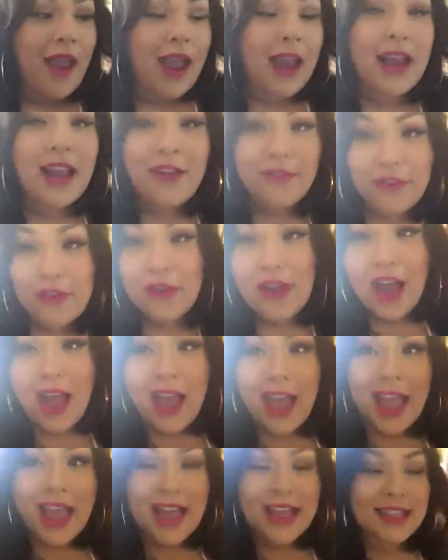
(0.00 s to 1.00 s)
I love you
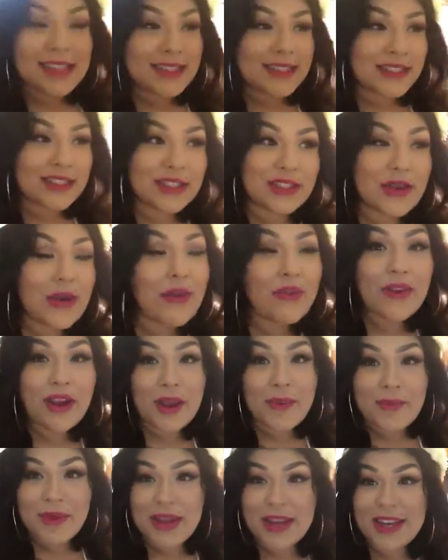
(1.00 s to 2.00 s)
guys so
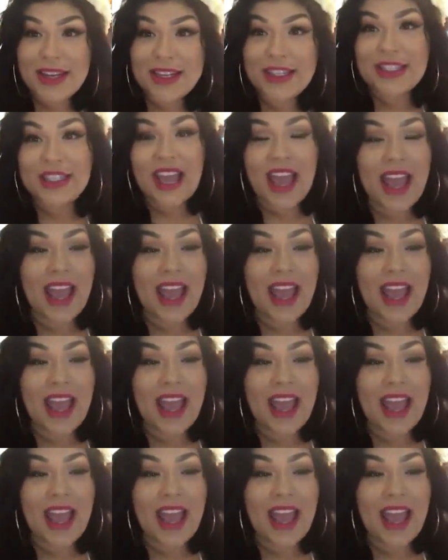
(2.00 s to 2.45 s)
very much